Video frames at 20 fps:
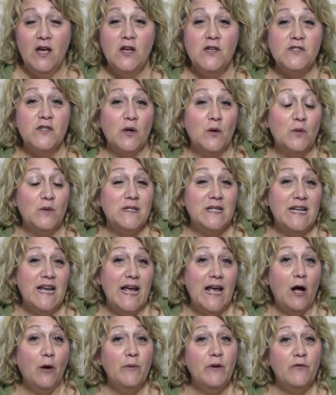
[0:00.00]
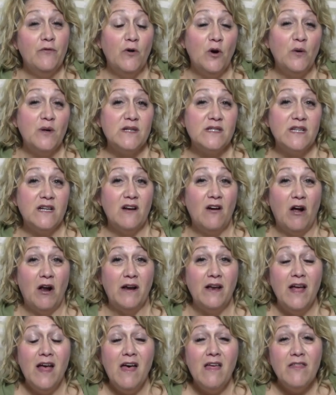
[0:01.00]
So today I'll be focusing
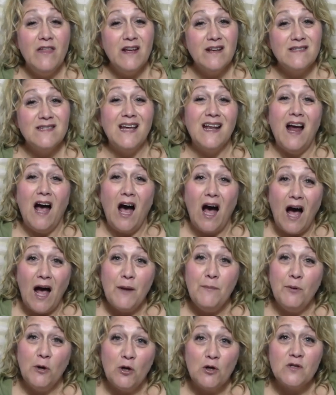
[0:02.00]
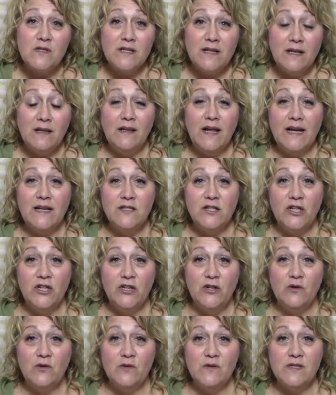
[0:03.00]
on things that I personally like to
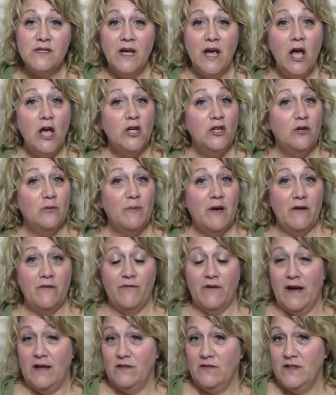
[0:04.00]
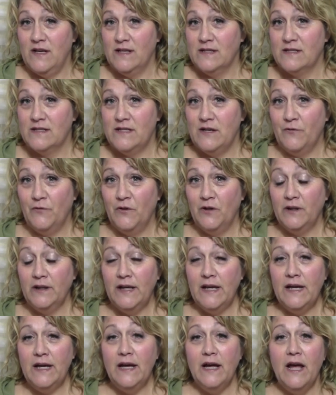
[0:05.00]
use. You may find things
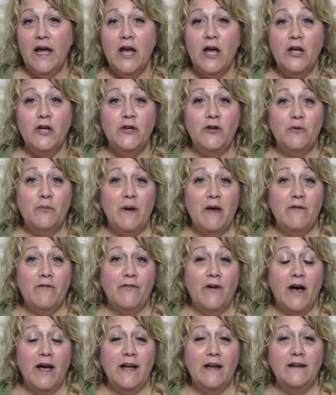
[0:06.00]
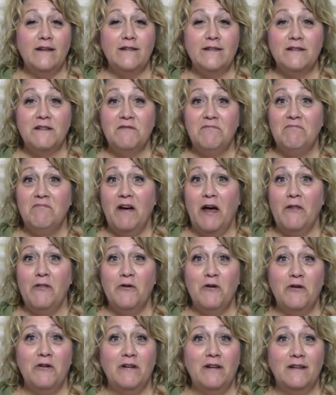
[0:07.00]
differently. You may find
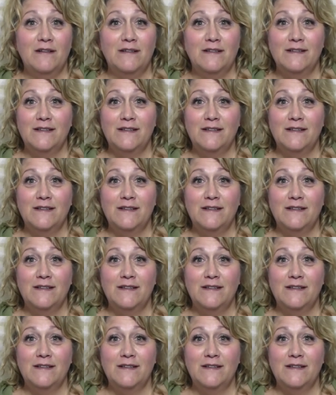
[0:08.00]
other